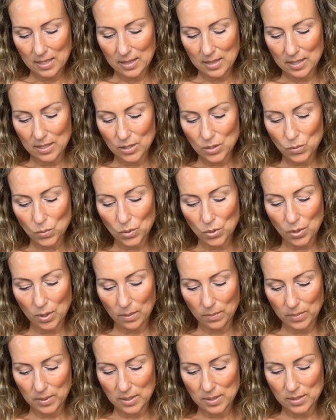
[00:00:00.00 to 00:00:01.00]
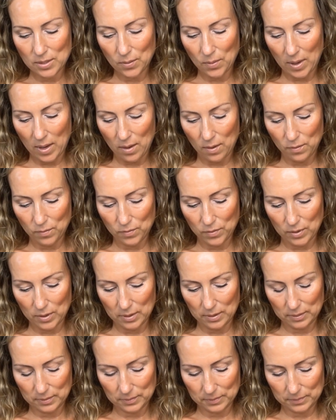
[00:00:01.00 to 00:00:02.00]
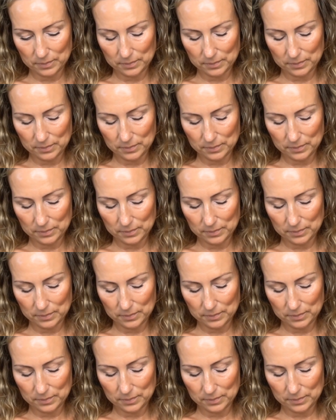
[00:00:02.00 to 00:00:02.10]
This will not be so helpful.